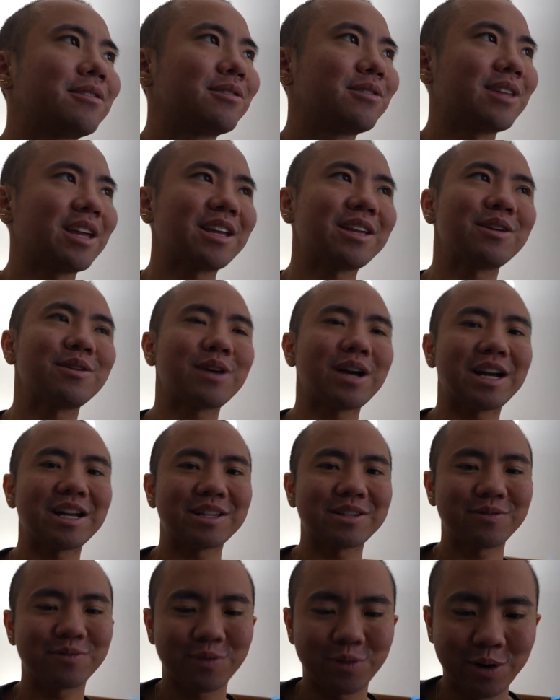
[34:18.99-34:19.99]
Thank you
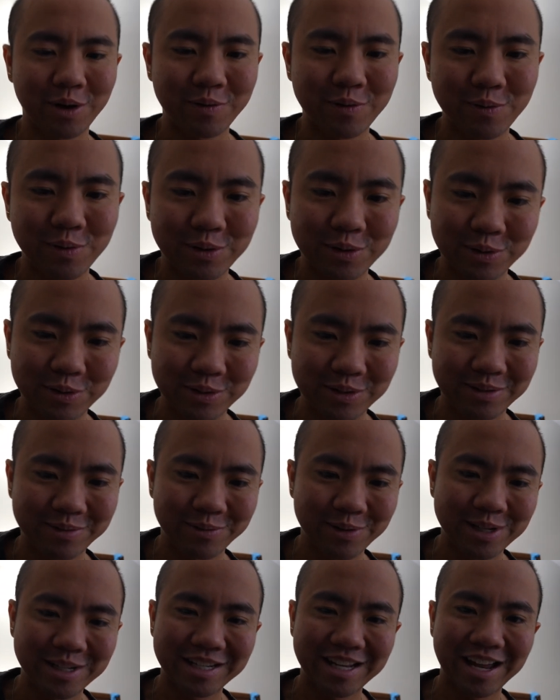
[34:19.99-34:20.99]
guys for everyone who's
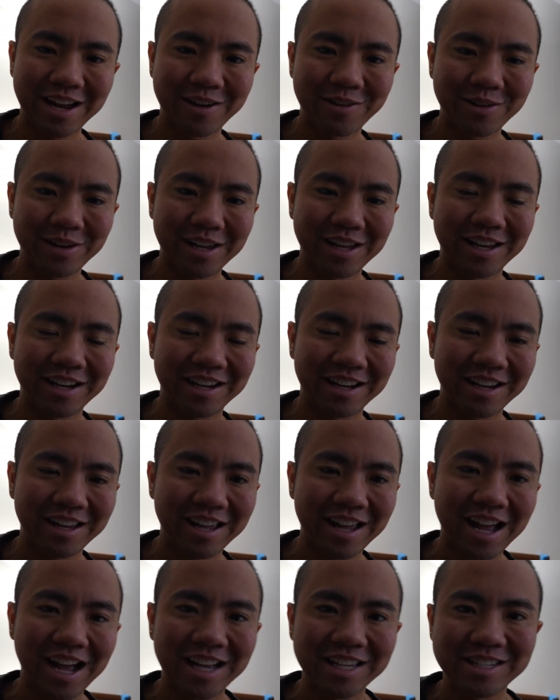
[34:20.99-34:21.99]
reached out and
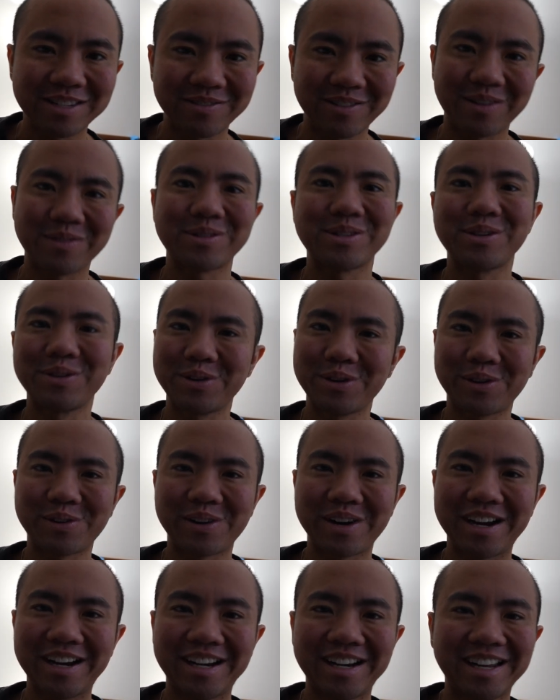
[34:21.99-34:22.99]
asked if I was doing all
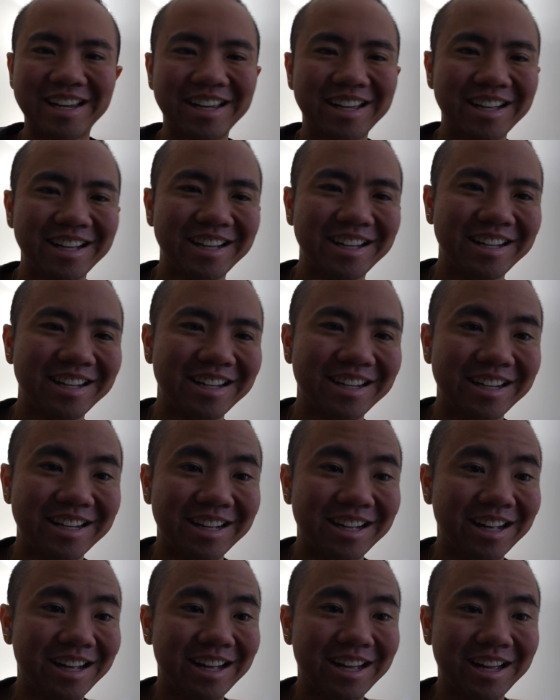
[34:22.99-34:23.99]
right,
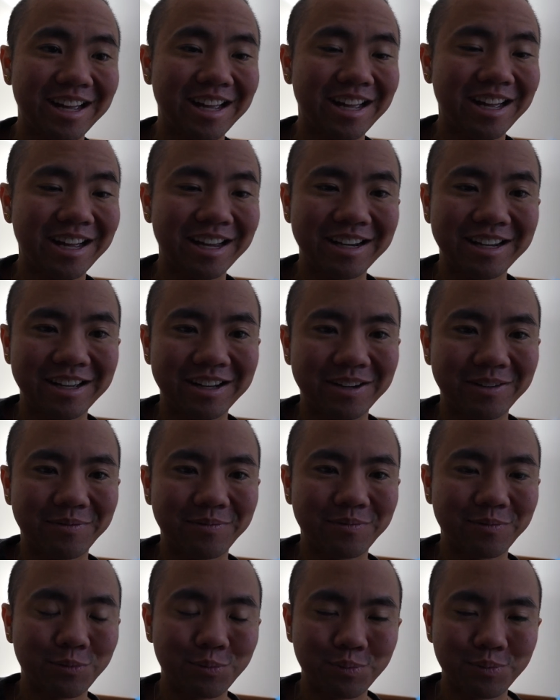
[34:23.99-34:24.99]

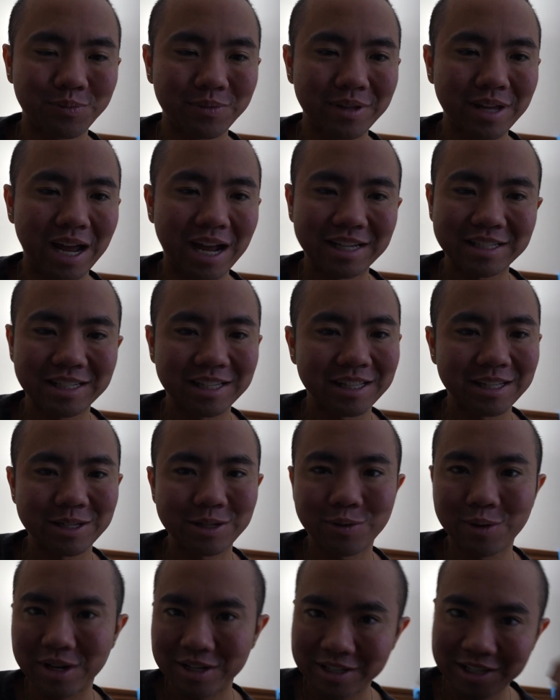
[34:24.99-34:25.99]
and asking these
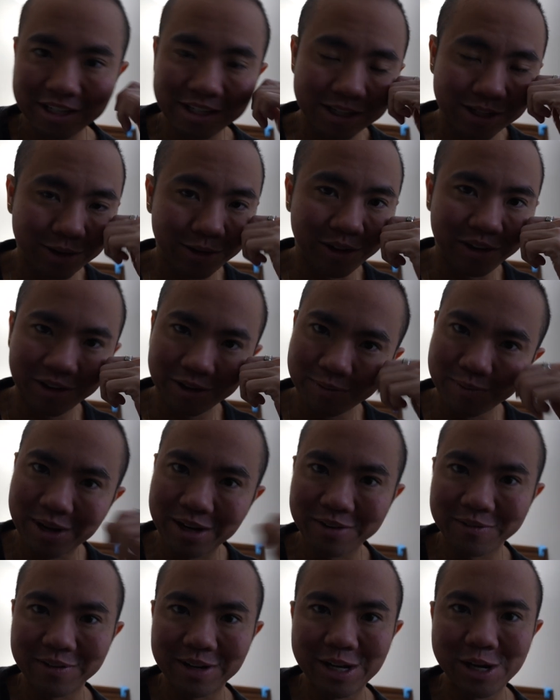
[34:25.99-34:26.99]
questions so I could make
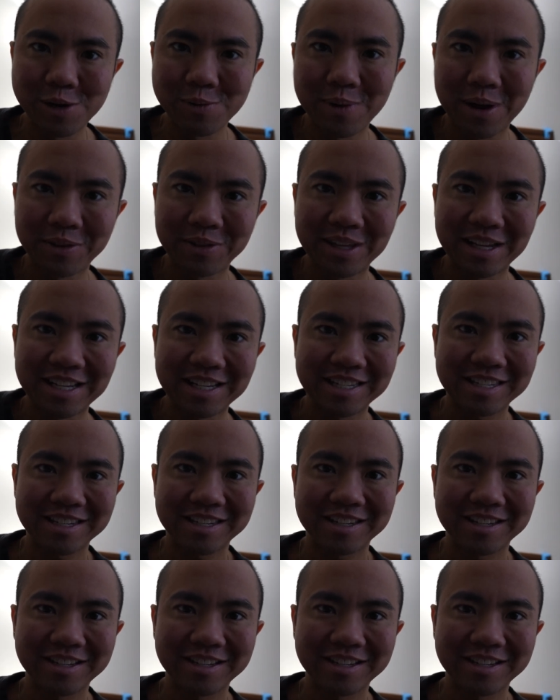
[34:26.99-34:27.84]
a video about this.